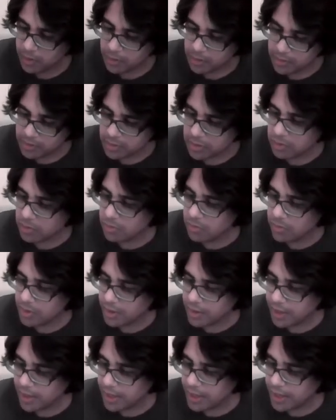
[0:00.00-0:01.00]
so
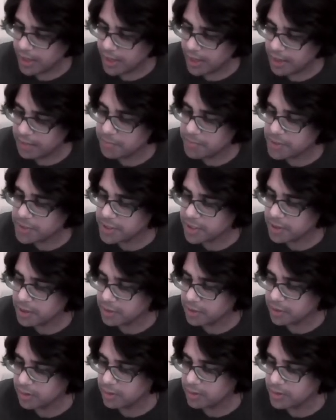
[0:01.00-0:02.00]
in
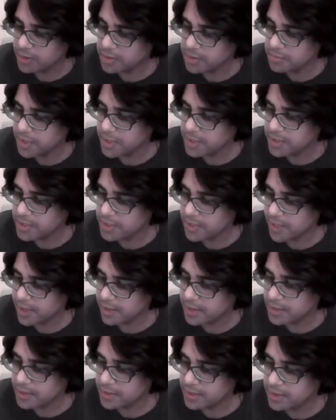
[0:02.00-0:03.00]
particular, this means that
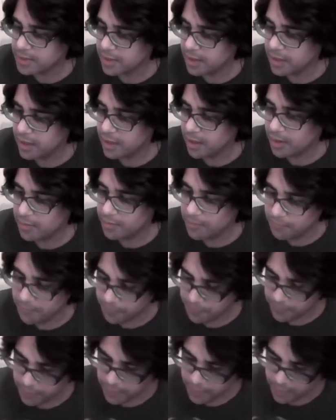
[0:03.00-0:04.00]
its um,
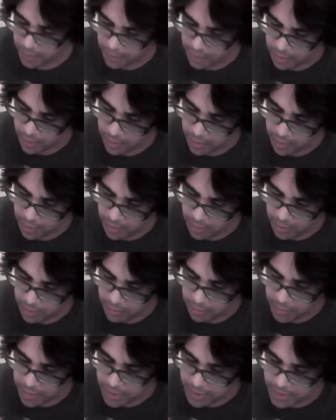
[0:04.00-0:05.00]

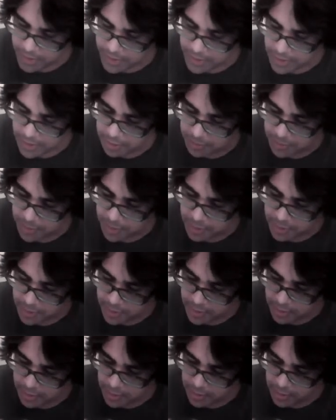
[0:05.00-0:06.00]
basis elements,